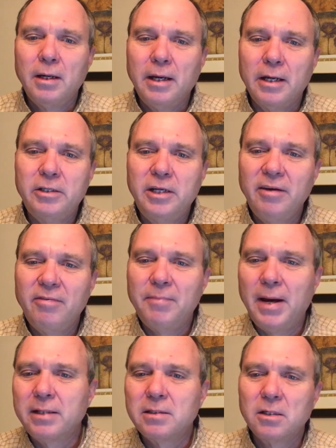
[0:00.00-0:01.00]
And Chief
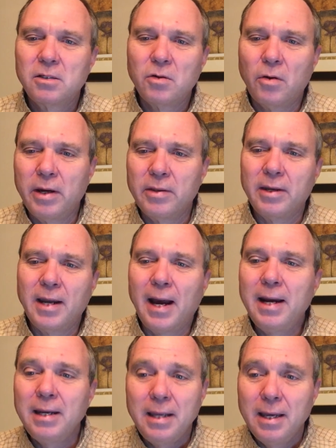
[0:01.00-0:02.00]
Massasoit and the
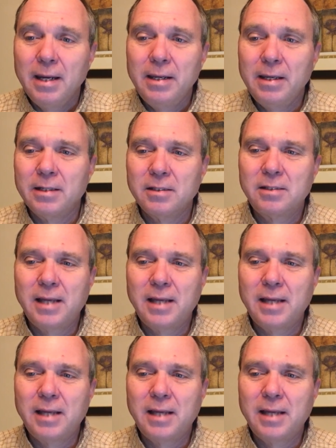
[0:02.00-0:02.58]
90 Indians